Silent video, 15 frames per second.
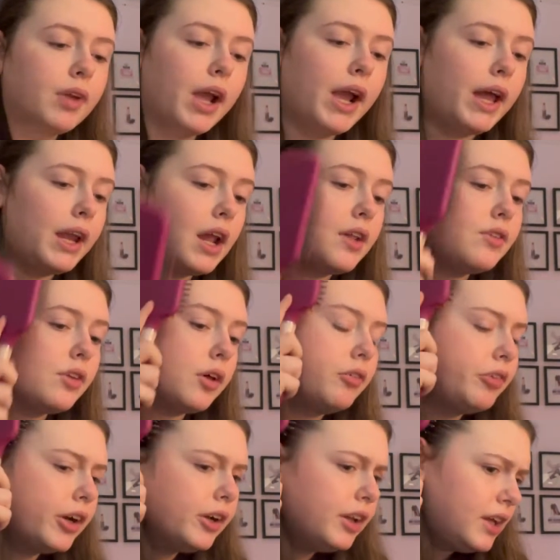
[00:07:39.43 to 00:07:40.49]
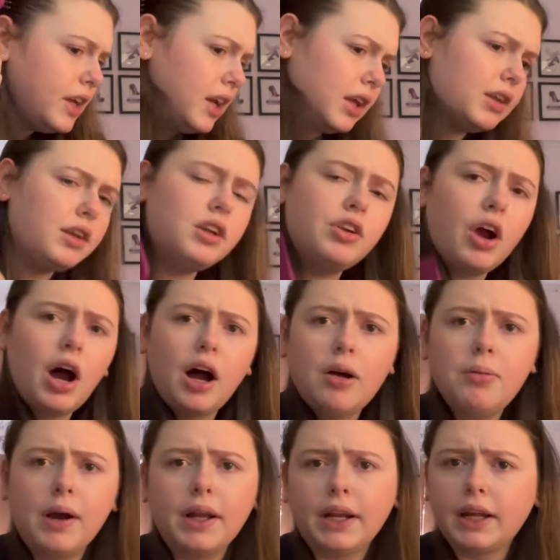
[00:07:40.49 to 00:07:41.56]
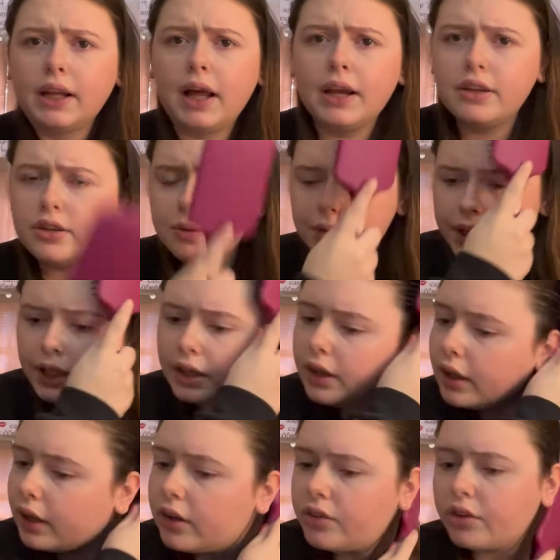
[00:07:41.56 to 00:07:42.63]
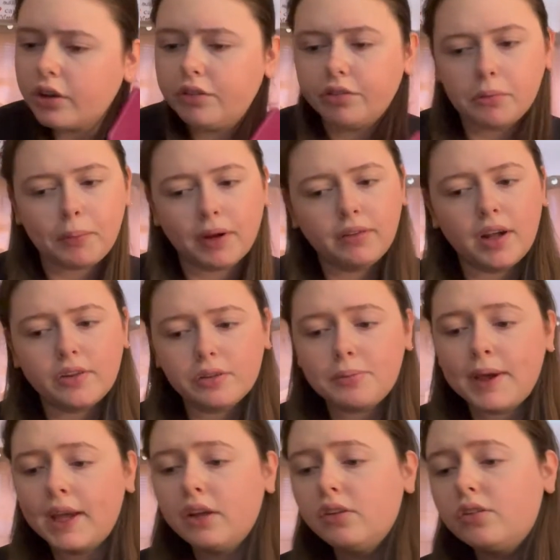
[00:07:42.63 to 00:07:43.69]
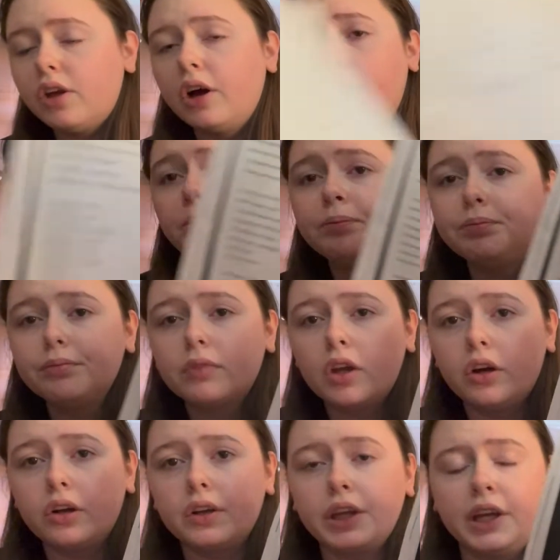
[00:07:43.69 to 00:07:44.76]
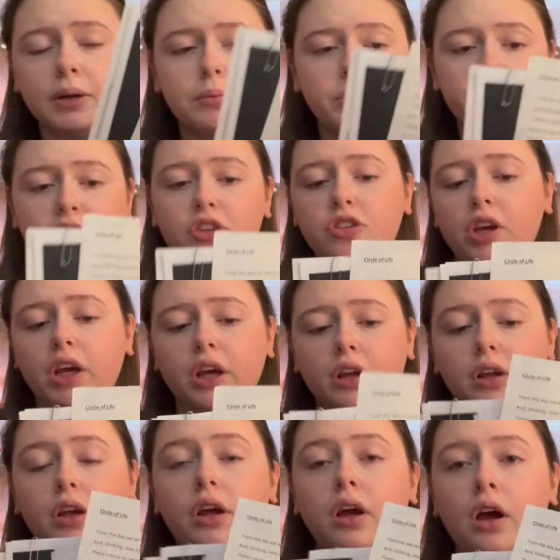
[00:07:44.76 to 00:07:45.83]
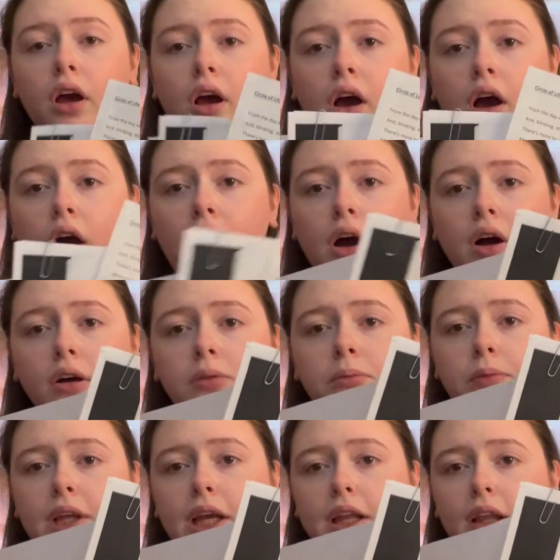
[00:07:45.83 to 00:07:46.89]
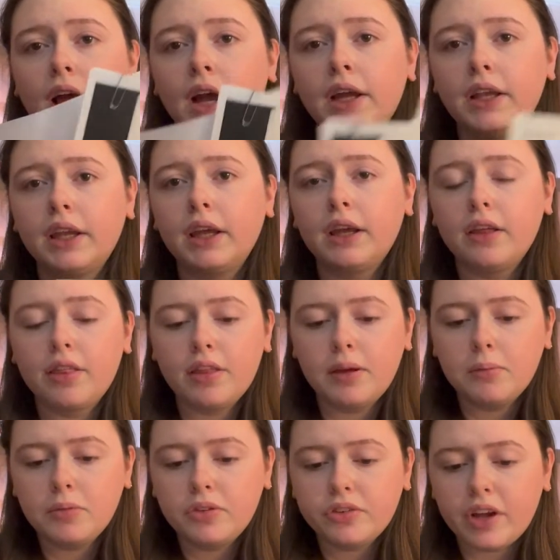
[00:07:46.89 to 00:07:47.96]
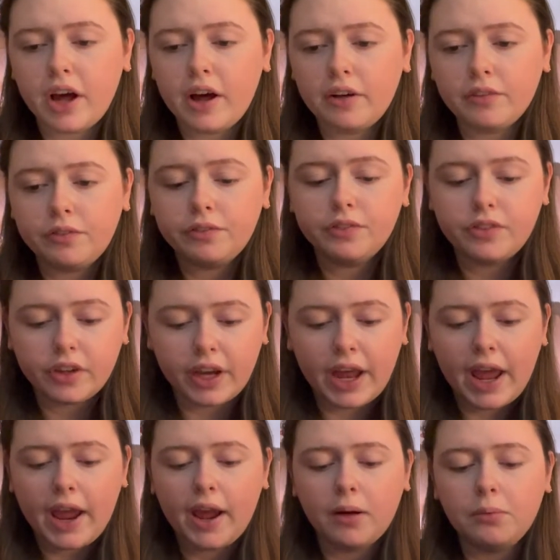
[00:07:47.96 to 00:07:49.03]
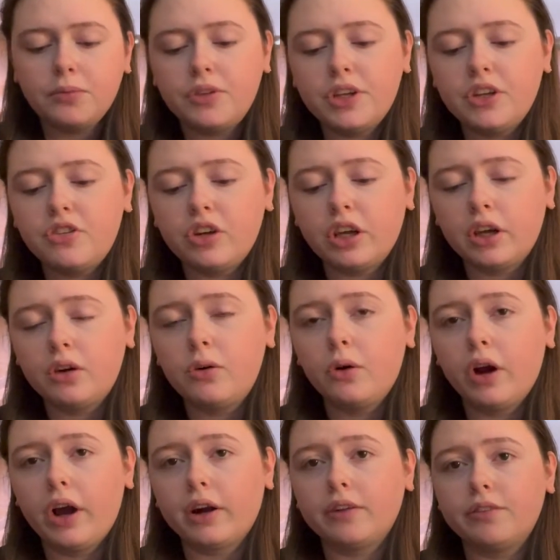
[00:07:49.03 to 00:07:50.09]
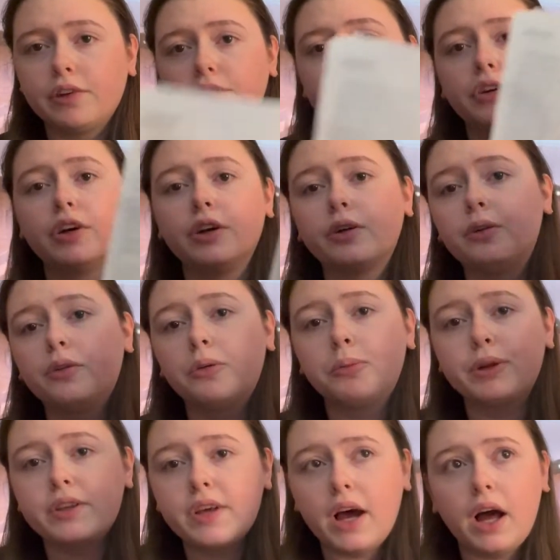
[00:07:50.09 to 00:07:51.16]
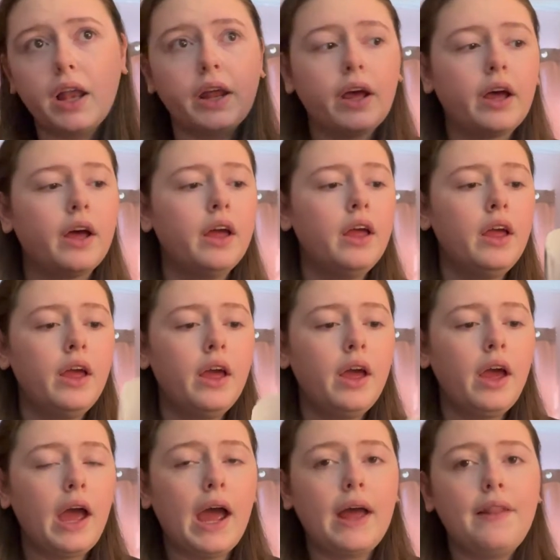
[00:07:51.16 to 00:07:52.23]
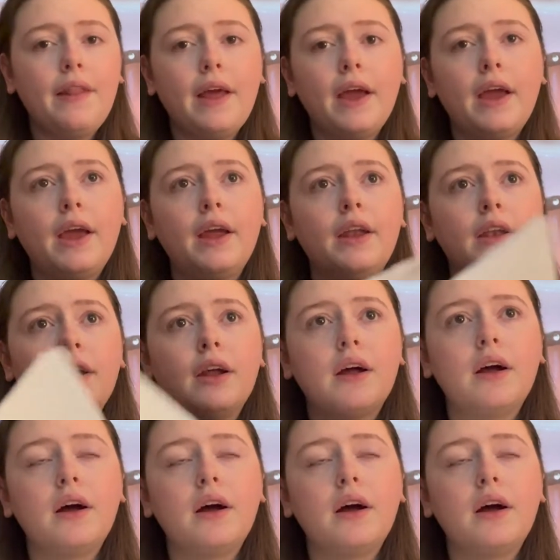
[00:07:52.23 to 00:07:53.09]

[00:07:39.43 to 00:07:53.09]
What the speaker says: And it's a fairly easy job, and I like doing it, and it's good for my resume. So currently I'm teaching like Lion King theme stuff. Today I'm teaching choreography for Hakuna Matata, and then